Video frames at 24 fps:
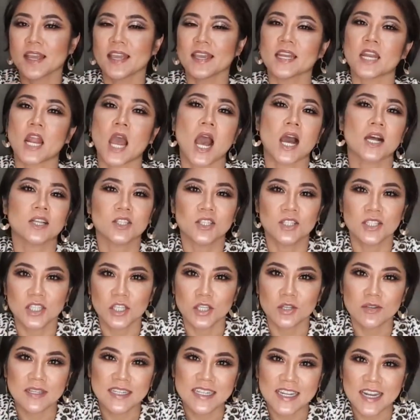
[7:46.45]
and I'll see
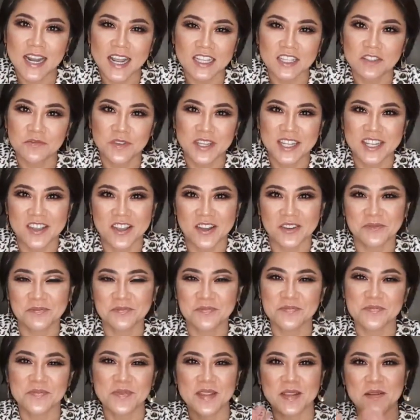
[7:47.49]
you in the next video.
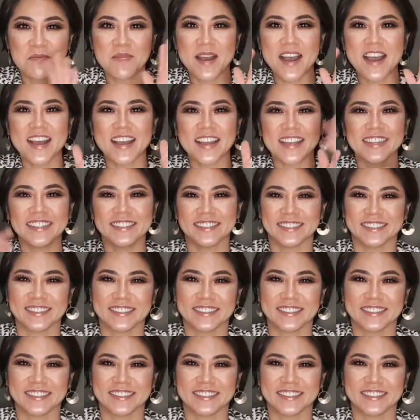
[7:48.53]
Bye!